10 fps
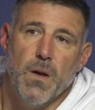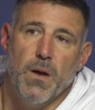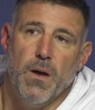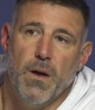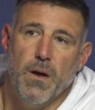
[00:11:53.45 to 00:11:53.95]

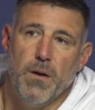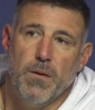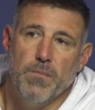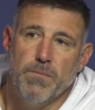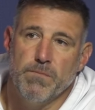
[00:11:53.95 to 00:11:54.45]

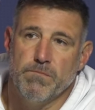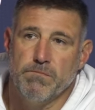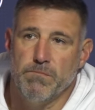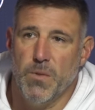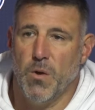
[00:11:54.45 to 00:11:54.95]
Um,
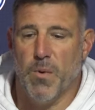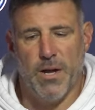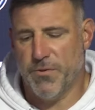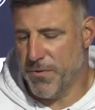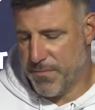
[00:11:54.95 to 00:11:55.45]
you know,
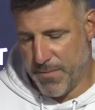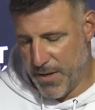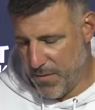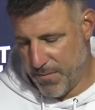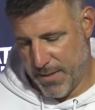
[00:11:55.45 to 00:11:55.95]
Roger,
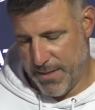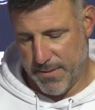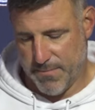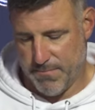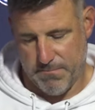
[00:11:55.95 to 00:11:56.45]
you know, he
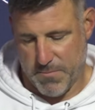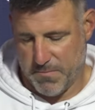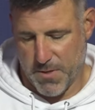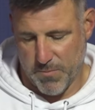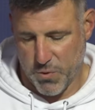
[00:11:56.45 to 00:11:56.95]

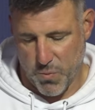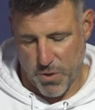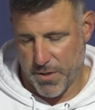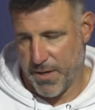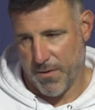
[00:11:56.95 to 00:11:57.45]
comes to
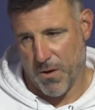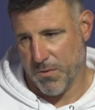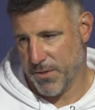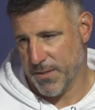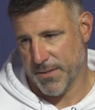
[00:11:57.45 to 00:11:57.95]
work, he
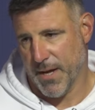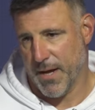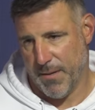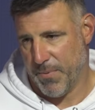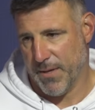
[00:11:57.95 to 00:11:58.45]
goes
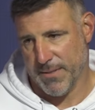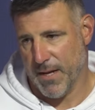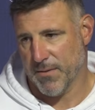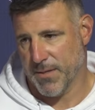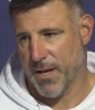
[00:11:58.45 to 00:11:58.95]
inside, he plays
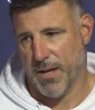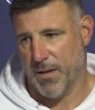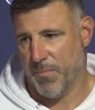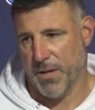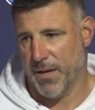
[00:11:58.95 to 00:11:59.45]
outside,
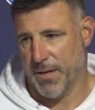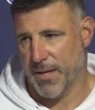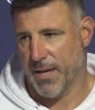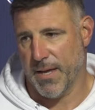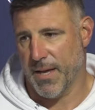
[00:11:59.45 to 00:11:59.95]
he'd play in the
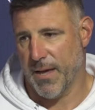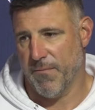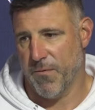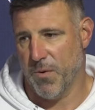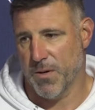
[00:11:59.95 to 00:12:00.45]
kicking game
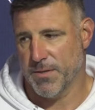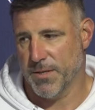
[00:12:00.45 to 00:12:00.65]
for us.